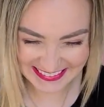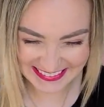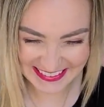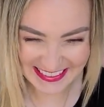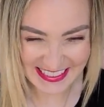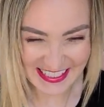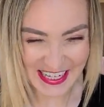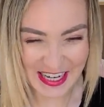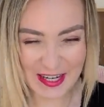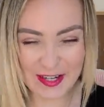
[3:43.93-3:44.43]

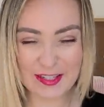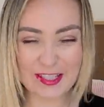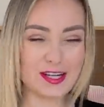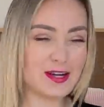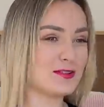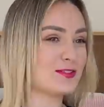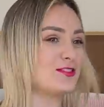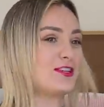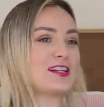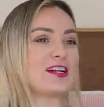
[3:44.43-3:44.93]
I don't think I
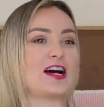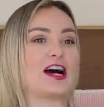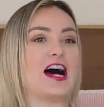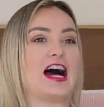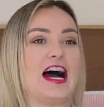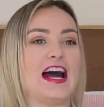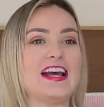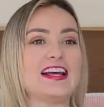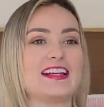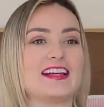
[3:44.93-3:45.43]
was trying to
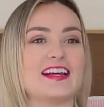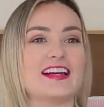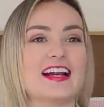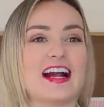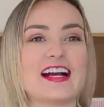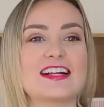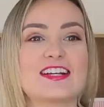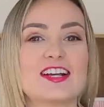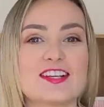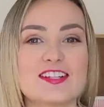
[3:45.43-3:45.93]
hide it.
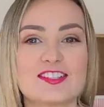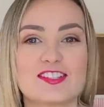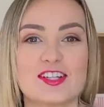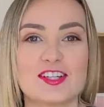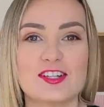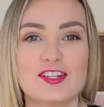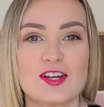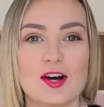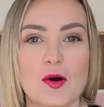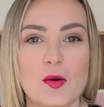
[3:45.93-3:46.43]
I just
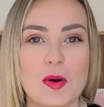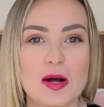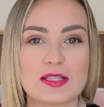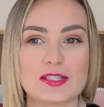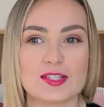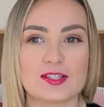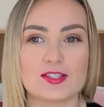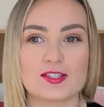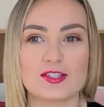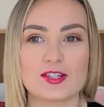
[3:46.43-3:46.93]
didn't know what
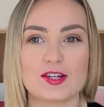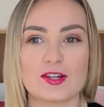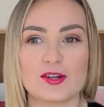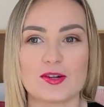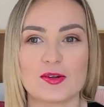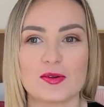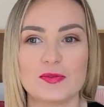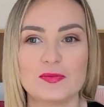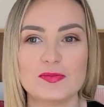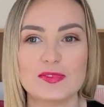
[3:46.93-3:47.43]
to
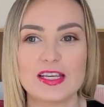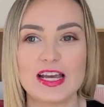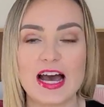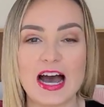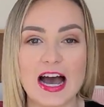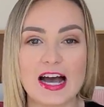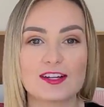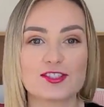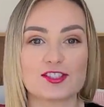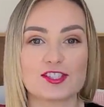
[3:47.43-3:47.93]
do.
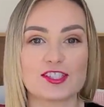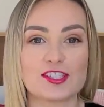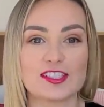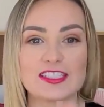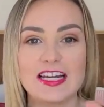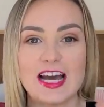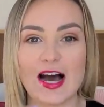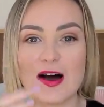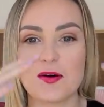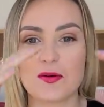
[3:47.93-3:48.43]
Actually,
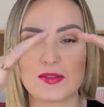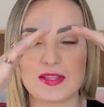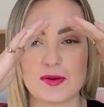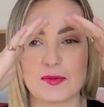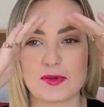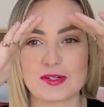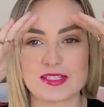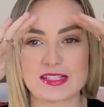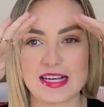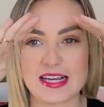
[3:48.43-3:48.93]
now that
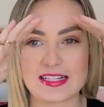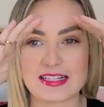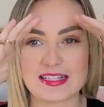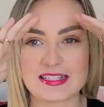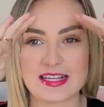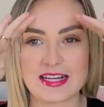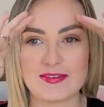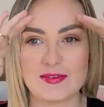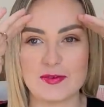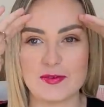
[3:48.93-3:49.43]
we're saying this,
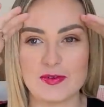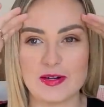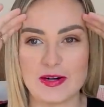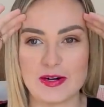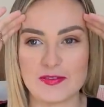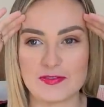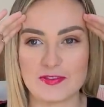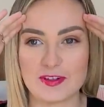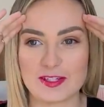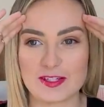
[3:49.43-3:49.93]
I have a
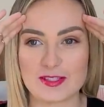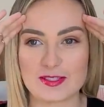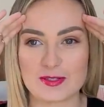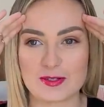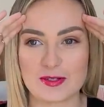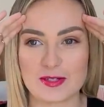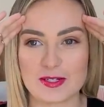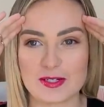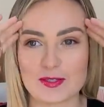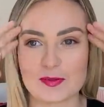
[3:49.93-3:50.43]
very funny
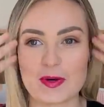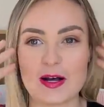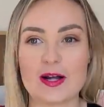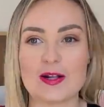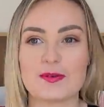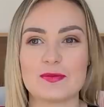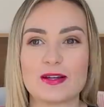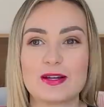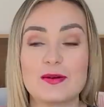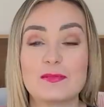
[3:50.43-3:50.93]
story as
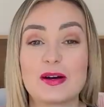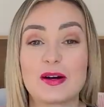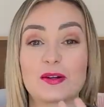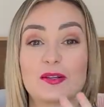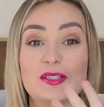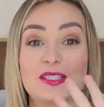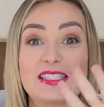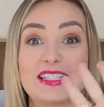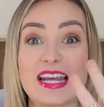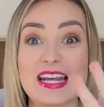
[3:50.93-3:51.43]
well about
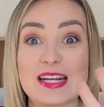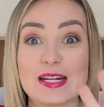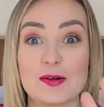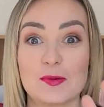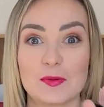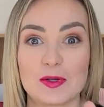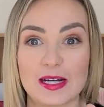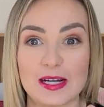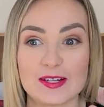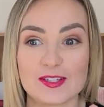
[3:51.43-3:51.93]
a date
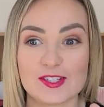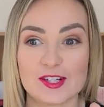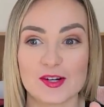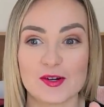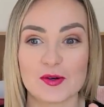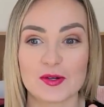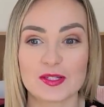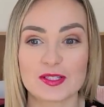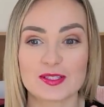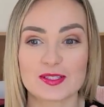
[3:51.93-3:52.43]
when I
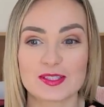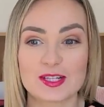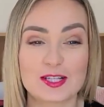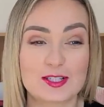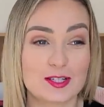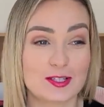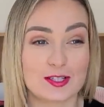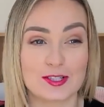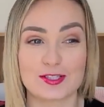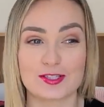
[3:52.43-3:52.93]
choked. This
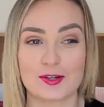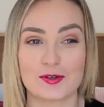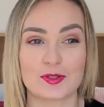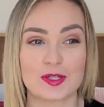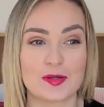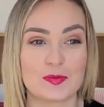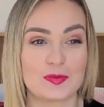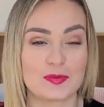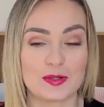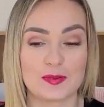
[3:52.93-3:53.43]
is a
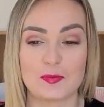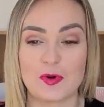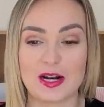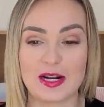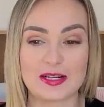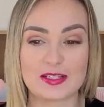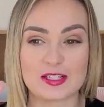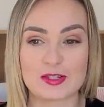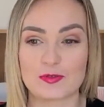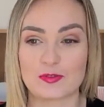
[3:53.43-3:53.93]
totally one
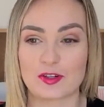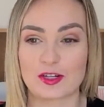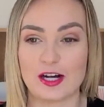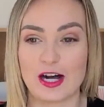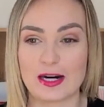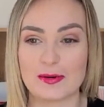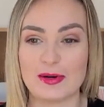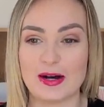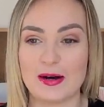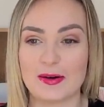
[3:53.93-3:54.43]
I just
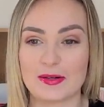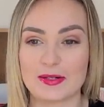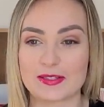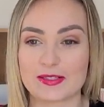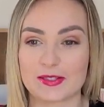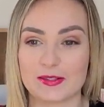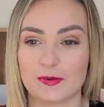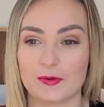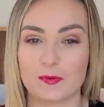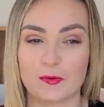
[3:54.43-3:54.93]
forgot about
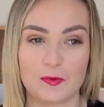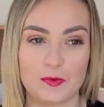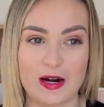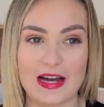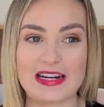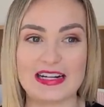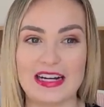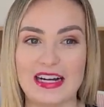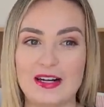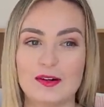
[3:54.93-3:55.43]
until
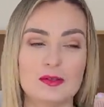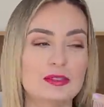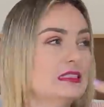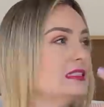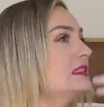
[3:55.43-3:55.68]
right now.